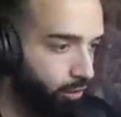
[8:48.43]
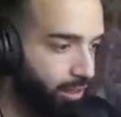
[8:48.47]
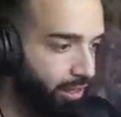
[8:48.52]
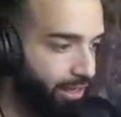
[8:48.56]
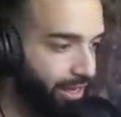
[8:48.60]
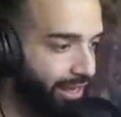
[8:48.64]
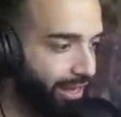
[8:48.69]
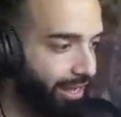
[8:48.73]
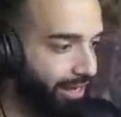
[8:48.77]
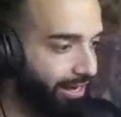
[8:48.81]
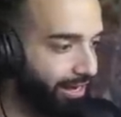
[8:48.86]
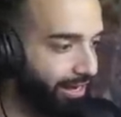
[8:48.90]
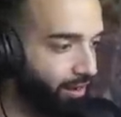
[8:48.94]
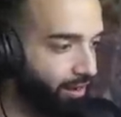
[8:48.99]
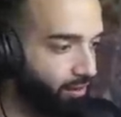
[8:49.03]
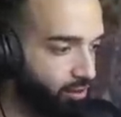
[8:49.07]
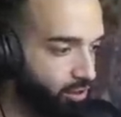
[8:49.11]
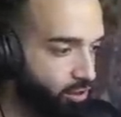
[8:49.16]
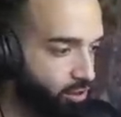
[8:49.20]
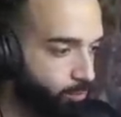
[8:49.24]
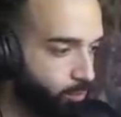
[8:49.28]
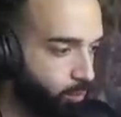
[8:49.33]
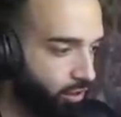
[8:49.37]
And now at this
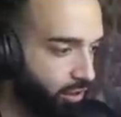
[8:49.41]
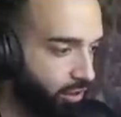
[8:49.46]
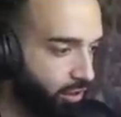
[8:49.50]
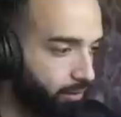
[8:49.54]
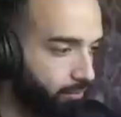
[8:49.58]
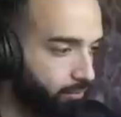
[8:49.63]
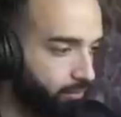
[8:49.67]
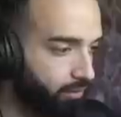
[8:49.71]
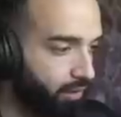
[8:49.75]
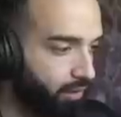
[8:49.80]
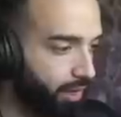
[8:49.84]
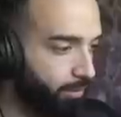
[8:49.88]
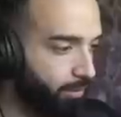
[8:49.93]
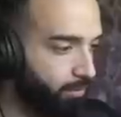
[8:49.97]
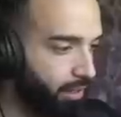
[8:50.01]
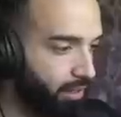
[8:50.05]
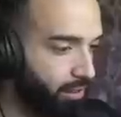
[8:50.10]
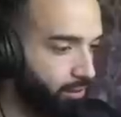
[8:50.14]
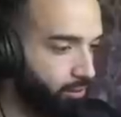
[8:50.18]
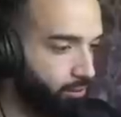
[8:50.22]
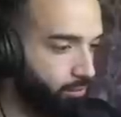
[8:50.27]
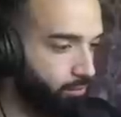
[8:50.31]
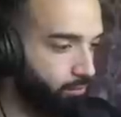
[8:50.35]
point, I mean,
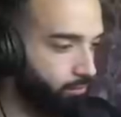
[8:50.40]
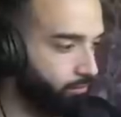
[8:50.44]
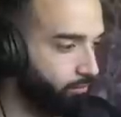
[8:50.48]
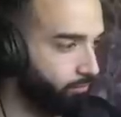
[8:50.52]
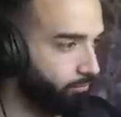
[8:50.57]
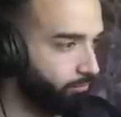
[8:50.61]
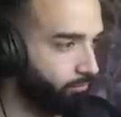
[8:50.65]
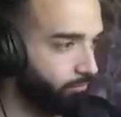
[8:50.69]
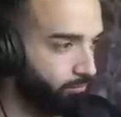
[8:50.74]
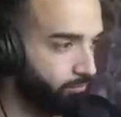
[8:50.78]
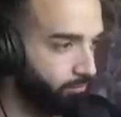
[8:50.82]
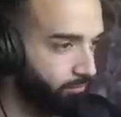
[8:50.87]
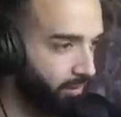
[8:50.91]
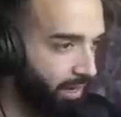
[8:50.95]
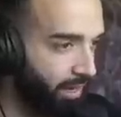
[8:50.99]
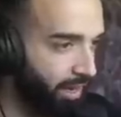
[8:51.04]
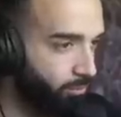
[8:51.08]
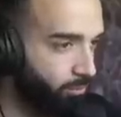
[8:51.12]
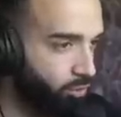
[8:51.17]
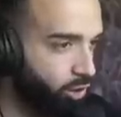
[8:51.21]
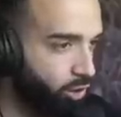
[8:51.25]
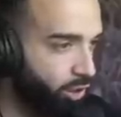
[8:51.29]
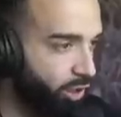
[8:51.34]
I'm
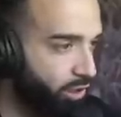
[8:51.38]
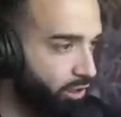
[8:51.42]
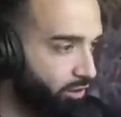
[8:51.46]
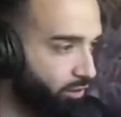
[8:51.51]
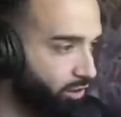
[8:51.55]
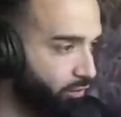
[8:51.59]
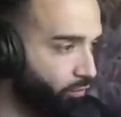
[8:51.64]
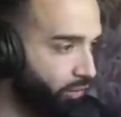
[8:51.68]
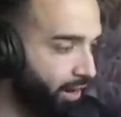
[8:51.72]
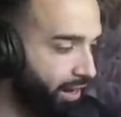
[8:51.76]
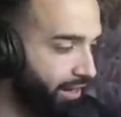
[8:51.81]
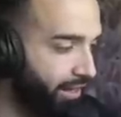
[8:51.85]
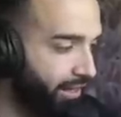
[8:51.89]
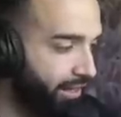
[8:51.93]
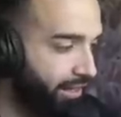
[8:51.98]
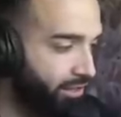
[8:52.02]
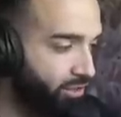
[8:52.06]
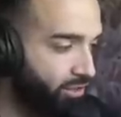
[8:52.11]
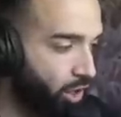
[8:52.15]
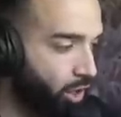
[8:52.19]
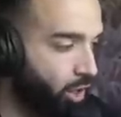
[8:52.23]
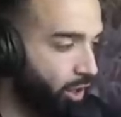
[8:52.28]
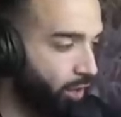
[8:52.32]
sure the writing is
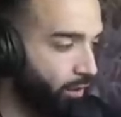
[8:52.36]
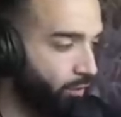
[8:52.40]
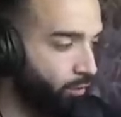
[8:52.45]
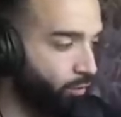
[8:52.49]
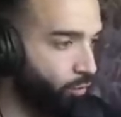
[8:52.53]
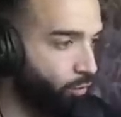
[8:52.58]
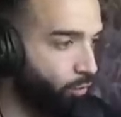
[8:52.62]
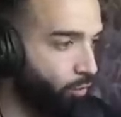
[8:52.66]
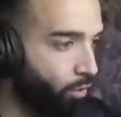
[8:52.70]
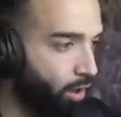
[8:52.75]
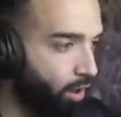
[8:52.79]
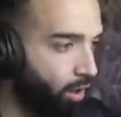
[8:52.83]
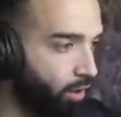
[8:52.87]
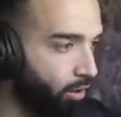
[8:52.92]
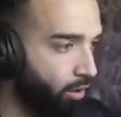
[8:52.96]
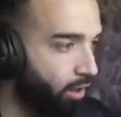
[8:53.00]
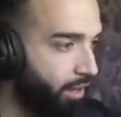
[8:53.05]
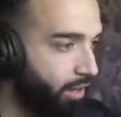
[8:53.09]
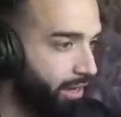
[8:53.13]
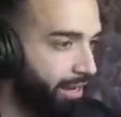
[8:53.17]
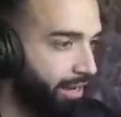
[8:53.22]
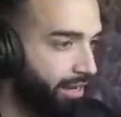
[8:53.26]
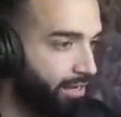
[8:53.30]
on the wall.
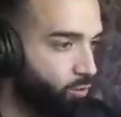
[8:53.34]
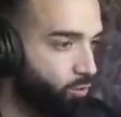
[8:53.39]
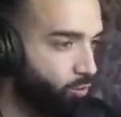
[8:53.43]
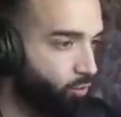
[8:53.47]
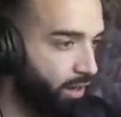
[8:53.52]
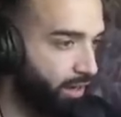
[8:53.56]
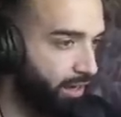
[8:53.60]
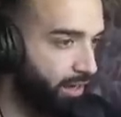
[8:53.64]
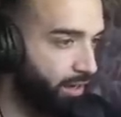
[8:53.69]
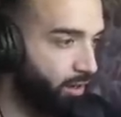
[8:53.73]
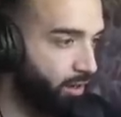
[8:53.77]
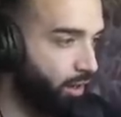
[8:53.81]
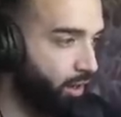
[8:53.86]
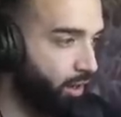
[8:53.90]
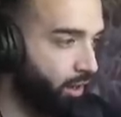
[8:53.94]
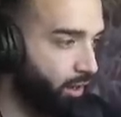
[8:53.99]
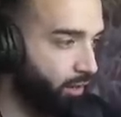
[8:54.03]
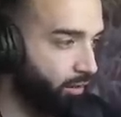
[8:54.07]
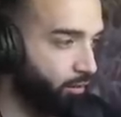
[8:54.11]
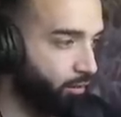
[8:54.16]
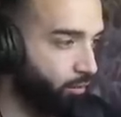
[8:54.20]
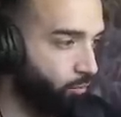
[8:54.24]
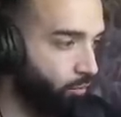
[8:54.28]
It's written on the
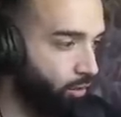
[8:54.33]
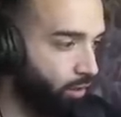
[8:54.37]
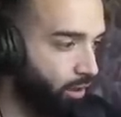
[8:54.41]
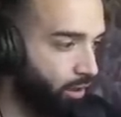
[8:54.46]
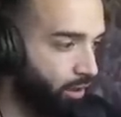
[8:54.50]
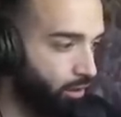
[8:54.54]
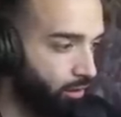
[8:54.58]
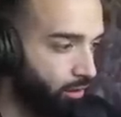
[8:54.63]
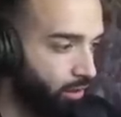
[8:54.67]
wall.